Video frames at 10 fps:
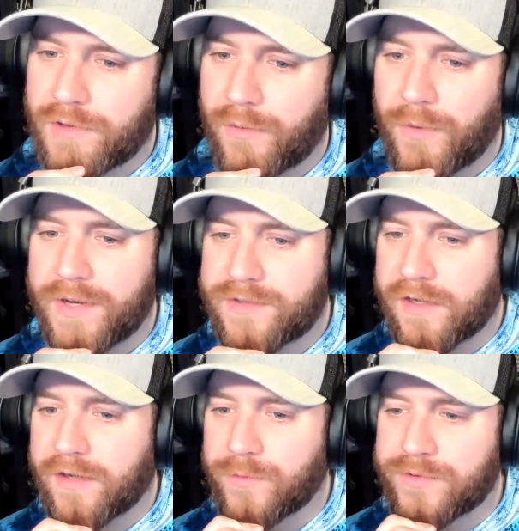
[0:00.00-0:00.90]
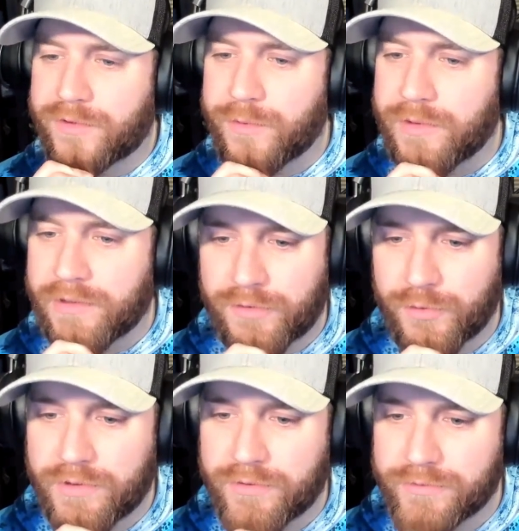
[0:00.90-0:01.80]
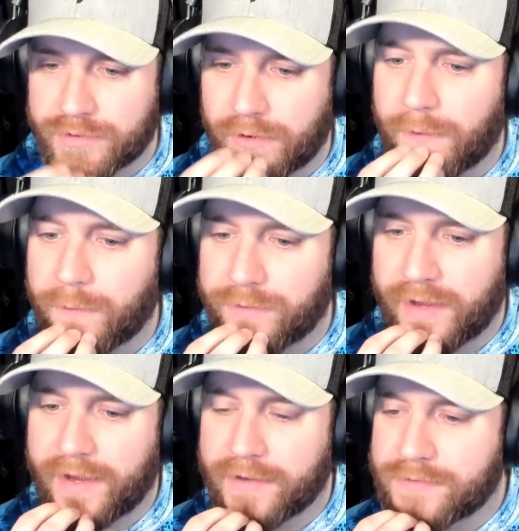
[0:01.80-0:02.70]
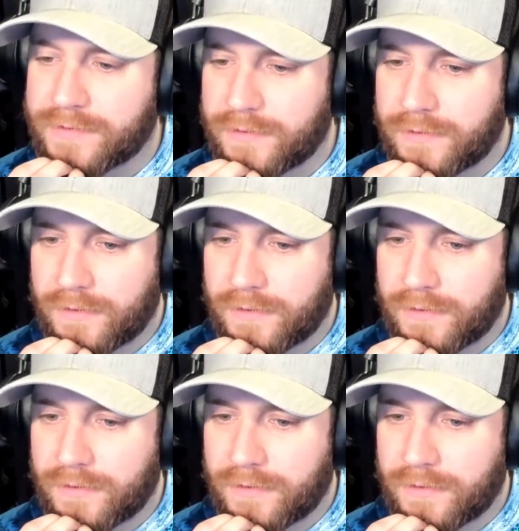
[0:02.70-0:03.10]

want to say it was two years ago that